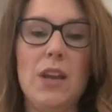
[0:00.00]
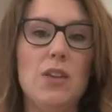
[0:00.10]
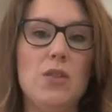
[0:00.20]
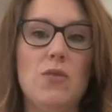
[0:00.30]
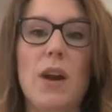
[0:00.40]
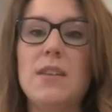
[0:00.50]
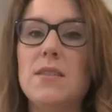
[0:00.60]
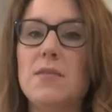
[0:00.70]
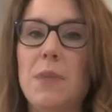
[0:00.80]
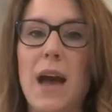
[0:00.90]
You can do
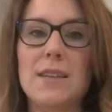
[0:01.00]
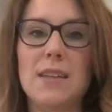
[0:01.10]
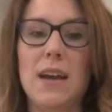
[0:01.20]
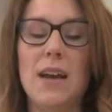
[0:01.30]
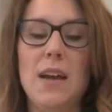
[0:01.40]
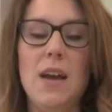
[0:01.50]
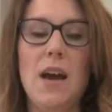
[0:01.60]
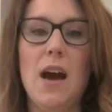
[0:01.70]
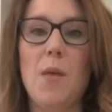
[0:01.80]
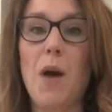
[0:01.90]
rice, pasta.
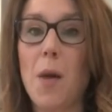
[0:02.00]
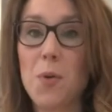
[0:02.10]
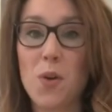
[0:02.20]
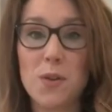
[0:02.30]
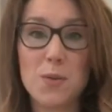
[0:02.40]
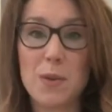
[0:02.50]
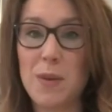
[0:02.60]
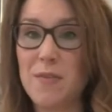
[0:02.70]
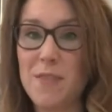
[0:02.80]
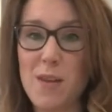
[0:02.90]
Popcorn is one of
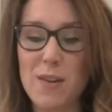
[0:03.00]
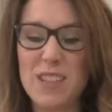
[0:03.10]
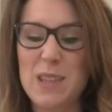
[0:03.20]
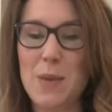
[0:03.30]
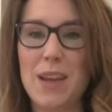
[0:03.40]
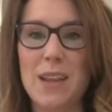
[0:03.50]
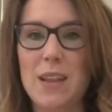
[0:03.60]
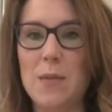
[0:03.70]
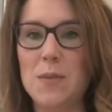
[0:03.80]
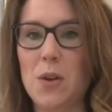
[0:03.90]
my favorites to make in
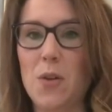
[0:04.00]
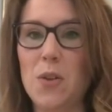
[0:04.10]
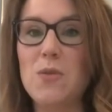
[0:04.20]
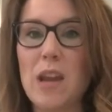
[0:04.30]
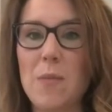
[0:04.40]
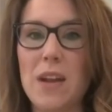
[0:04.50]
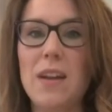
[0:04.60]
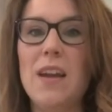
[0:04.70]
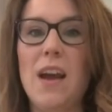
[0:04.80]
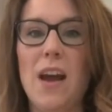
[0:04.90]
them, so you name it.
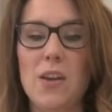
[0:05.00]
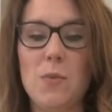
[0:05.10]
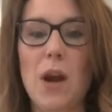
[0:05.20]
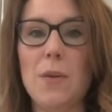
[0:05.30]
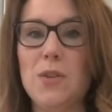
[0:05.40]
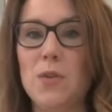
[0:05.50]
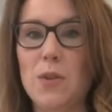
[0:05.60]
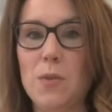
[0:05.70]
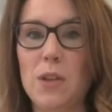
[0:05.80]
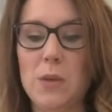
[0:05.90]
You can probably do it
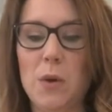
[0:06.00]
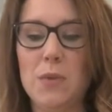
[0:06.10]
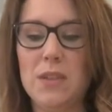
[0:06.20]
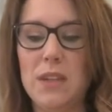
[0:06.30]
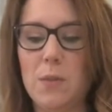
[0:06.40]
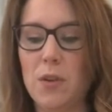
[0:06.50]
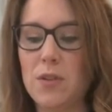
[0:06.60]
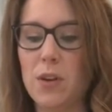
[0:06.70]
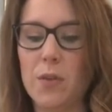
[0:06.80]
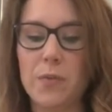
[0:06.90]
with your multi-purpose steamer,
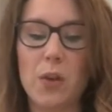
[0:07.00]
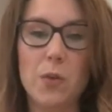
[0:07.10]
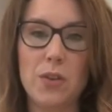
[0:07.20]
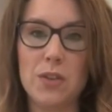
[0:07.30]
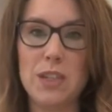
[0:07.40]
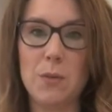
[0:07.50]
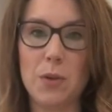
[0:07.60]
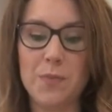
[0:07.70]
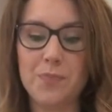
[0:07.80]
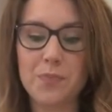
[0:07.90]
or with your
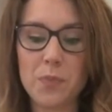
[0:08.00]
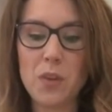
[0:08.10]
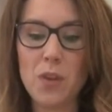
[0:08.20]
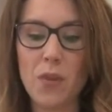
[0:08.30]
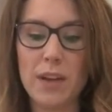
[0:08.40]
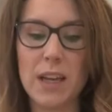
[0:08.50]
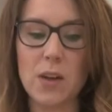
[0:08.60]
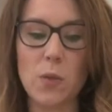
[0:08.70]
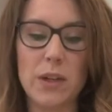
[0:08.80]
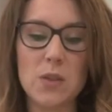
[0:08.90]
steamer
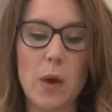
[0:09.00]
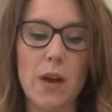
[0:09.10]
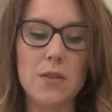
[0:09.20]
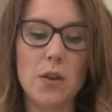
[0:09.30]
rectangle one as well.